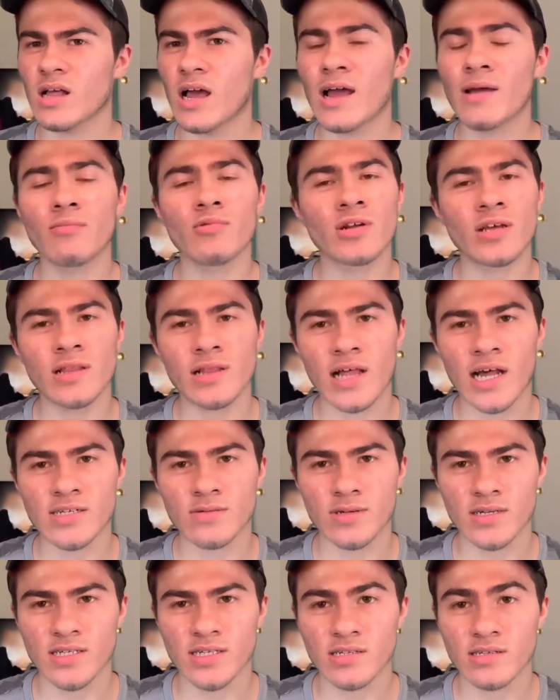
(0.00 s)
I wouldn't
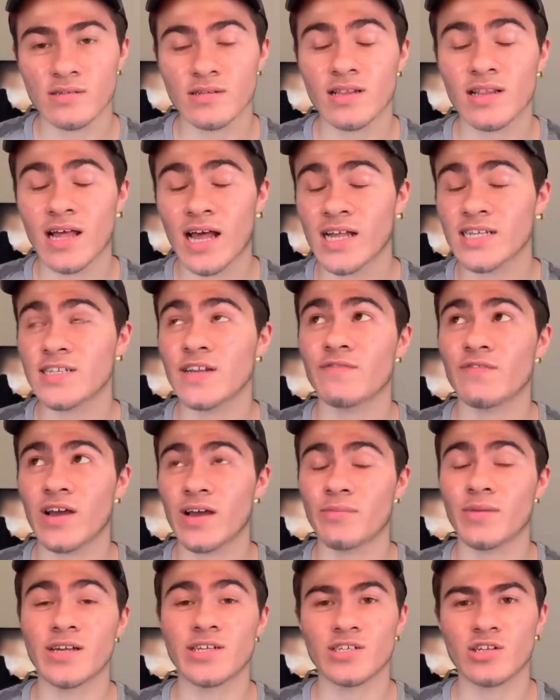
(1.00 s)
class my,
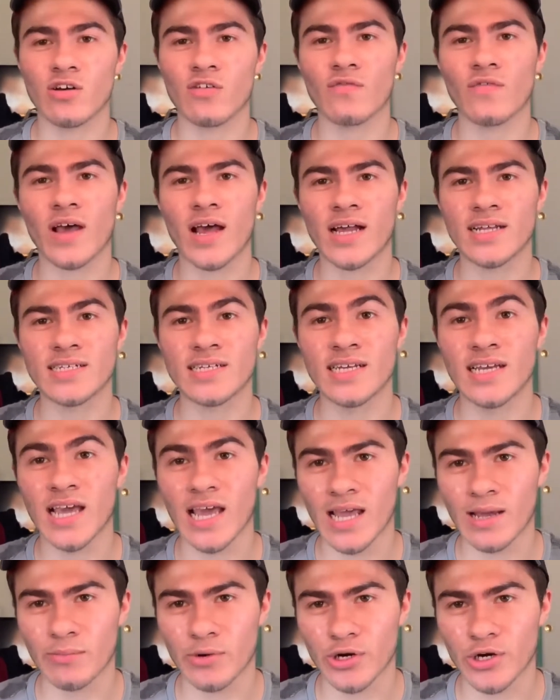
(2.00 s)
classify myself as a
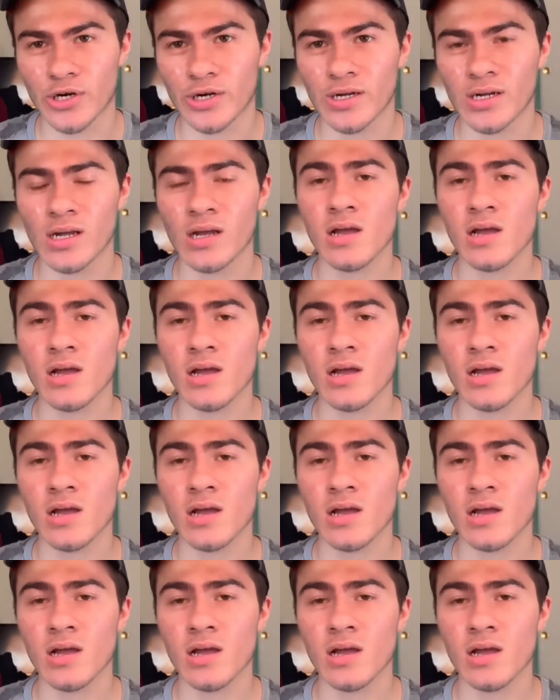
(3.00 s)
gamer.